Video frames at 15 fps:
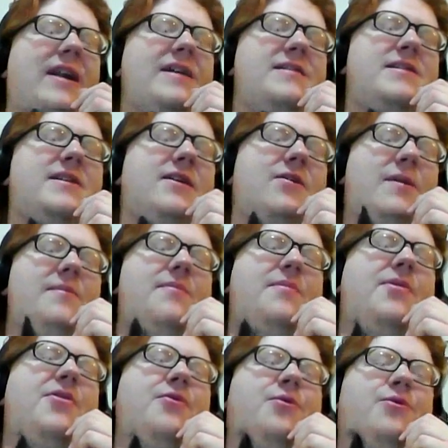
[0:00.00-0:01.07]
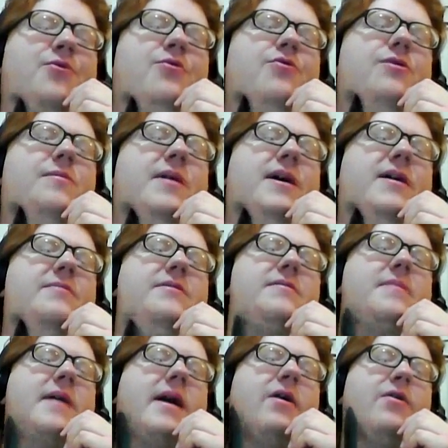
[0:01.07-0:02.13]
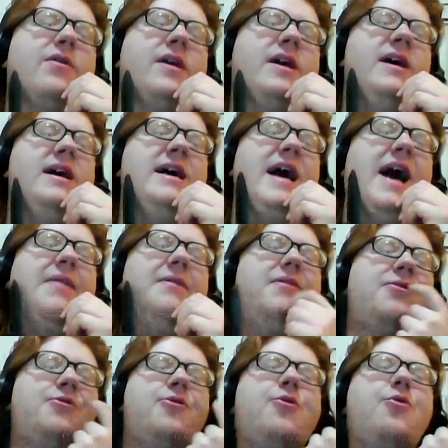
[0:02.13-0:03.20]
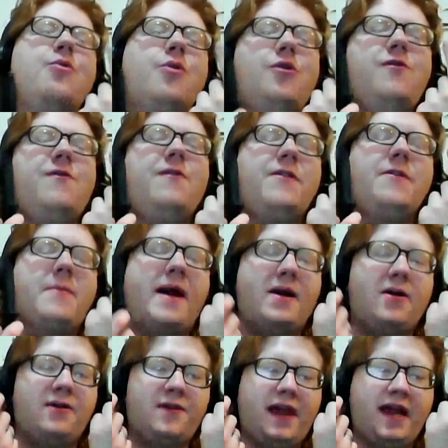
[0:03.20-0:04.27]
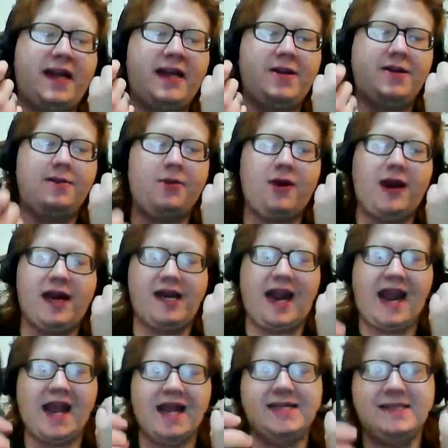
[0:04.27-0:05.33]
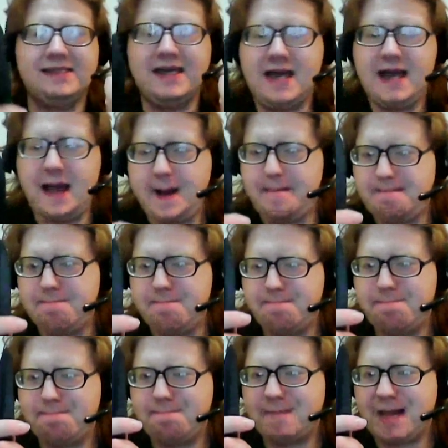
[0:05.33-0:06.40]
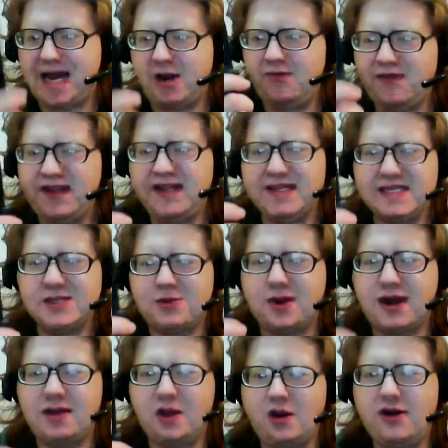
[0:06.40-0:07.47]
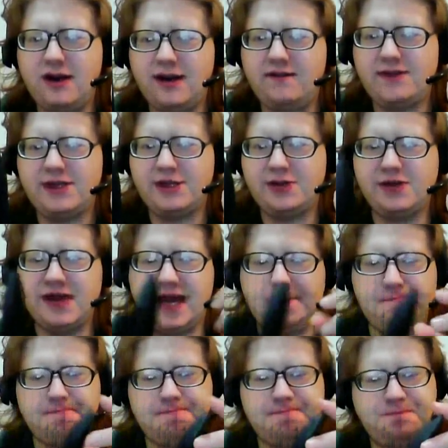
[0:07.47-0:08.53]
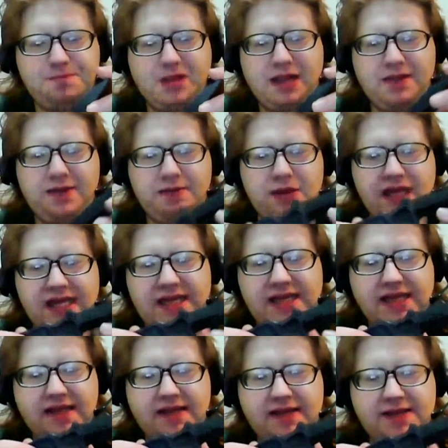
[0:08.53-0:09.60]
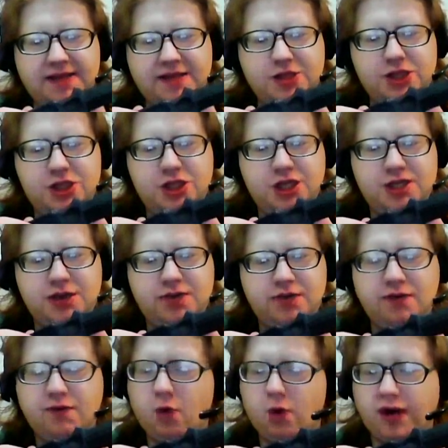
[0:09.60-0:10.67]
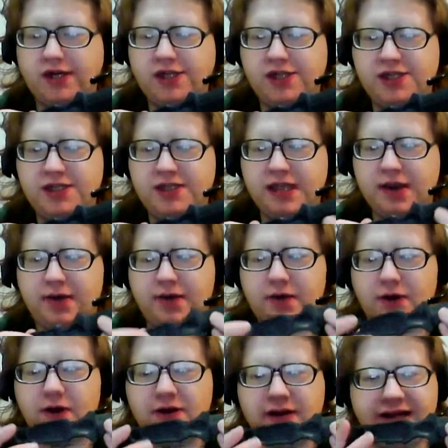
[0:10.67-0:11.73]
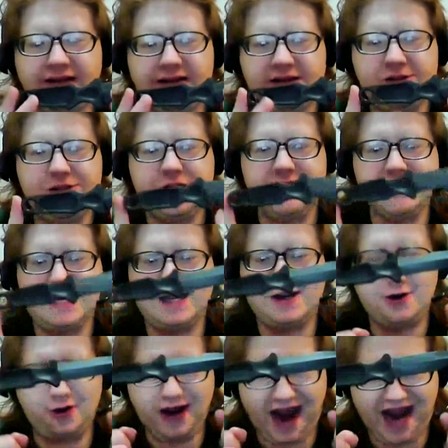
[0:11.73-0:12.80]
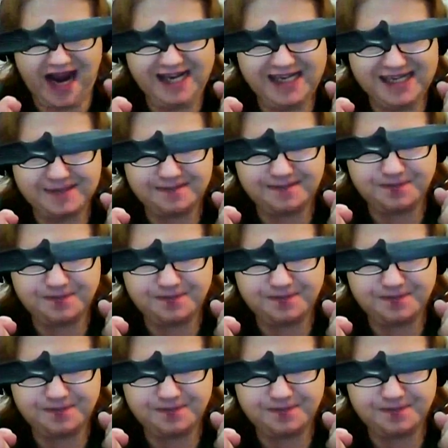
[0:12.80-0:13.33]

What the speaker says: it has to go up through the bottom of the mouth, and then through the roof of the mouth, and into the brain, and I don't think this is quite long enough to do that. The blade length is just over 4 inches, the overall length is just under 8.